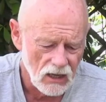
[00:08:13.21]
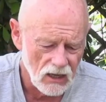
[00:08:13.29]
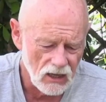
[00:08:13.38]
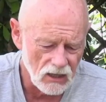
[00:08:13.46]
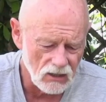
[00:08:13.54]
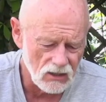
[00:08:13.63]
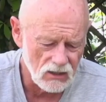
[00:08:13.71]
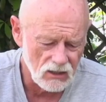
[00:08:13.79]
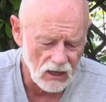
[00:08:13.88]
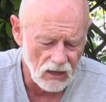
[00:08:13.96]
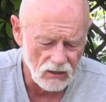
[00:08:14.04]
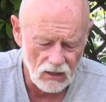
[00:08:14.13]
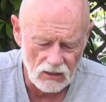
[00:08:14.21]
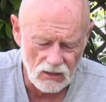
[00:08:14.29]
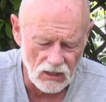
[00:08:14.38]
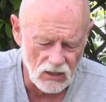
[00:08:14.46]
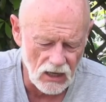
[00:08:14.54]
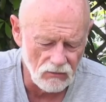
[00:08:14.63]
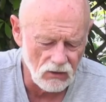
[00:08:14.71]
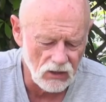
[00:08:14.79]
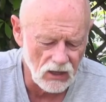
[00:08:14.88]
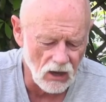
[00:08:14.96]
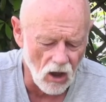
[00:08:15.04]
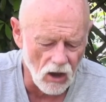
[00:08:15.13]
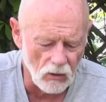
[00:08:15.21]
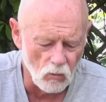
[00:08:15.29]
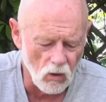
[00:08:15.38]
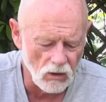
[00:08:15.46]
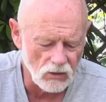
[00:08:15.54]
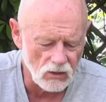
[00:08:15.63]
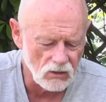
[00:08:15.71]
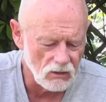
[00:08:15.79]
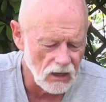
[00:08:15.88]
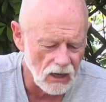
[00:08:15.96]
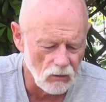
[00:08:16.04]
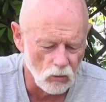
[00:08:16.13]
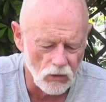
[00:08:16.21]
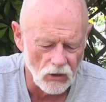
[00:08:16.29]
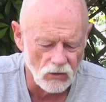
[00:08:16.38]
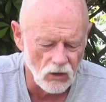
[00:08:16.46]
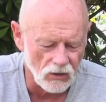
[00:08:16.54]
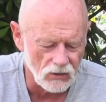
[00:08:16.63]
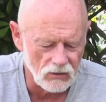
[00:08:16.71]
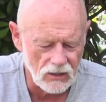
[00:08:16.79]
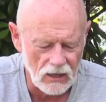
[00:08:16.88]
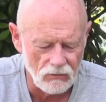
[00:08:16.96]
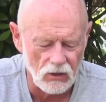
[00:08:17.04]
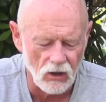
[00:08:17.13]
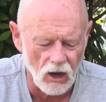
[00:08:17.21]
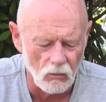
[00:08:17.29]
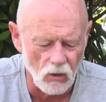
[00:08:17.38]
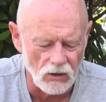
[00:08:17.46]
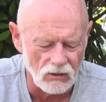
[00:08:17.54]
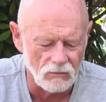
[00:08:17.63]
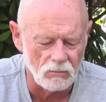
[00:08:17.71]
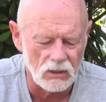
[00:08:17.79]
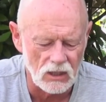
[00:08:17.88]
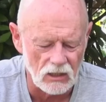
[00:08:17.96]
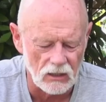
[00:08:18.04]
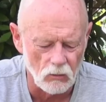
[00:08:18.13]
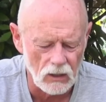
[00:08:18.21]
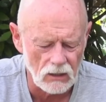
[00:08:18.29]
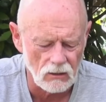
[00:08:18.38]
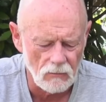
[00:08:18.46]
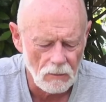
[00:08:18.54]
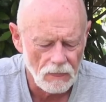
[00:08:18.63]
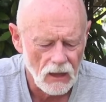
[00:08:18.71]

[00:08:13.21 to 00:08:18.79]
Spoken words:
It does everything I want, although not everything I want particularly well.